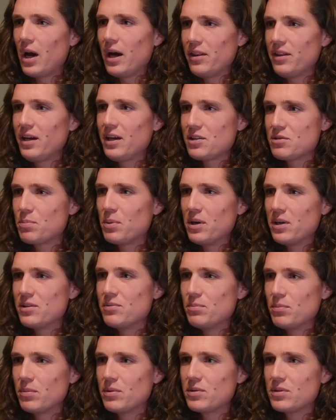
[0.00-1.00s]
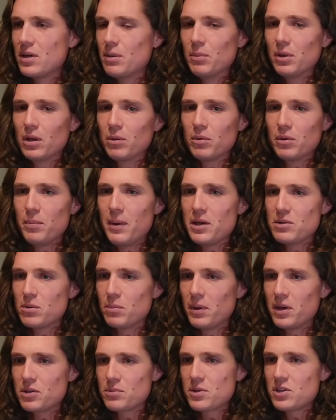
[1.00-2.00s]
I think it's pretty similar with
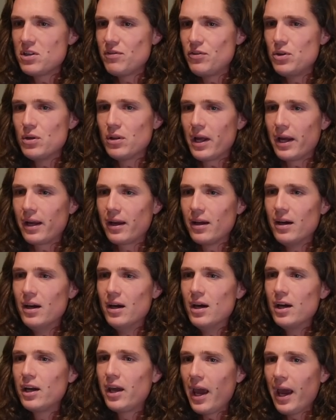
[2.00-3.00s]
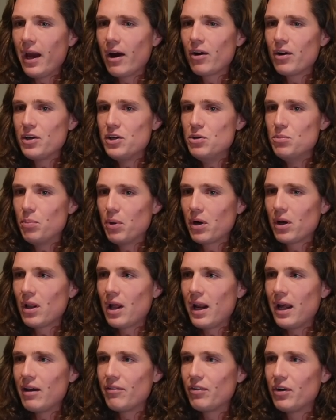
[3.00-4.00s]
baseball players, especially if you like care and you put a
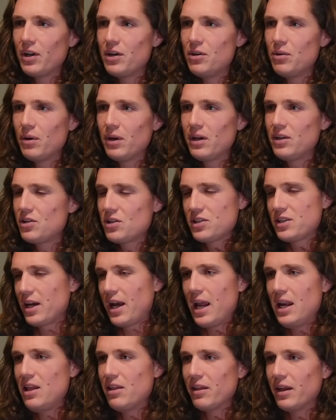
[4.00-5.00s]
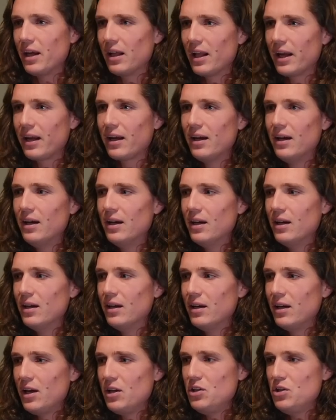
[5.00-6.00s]
lot of effort into it, just like anything. Like,
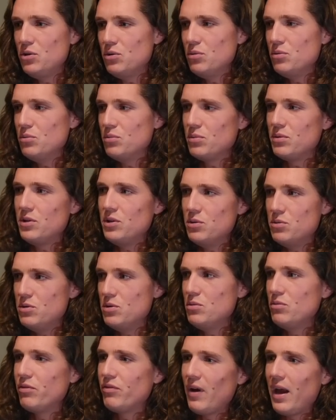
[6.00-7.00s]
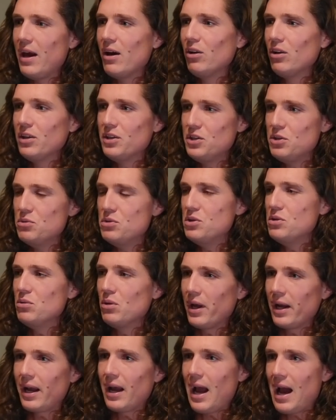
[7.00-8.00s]
and you you do fail and you do
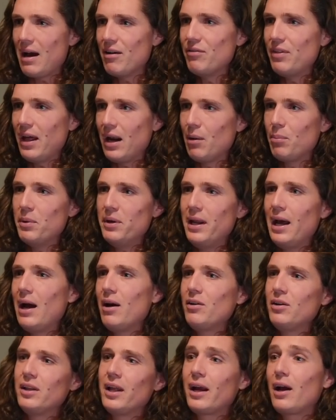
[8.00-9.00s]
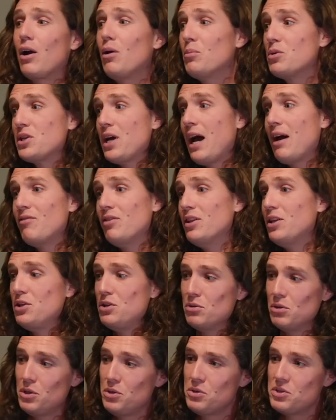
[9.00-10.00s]
like have that up and down, and like I almost have it
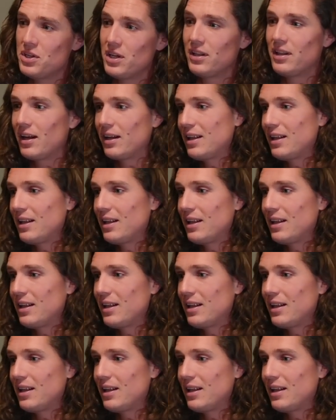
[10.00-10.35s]
and you lose it.